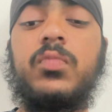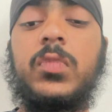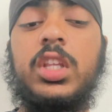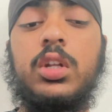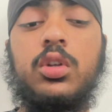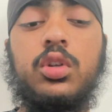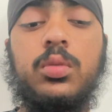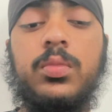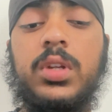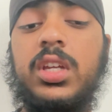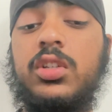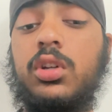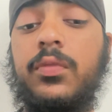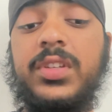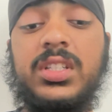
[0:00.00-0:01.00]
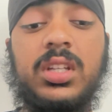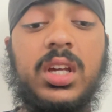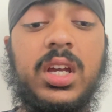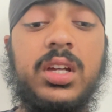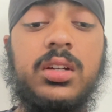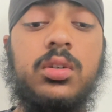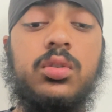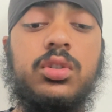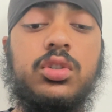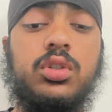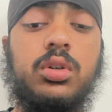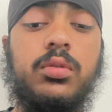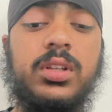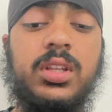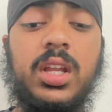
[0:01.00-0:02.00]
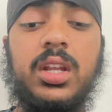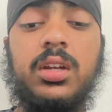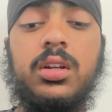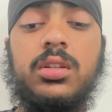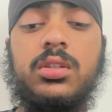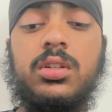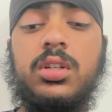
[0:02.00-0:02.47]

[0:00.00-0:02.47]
The loop nature of his diagonals ensure a delicate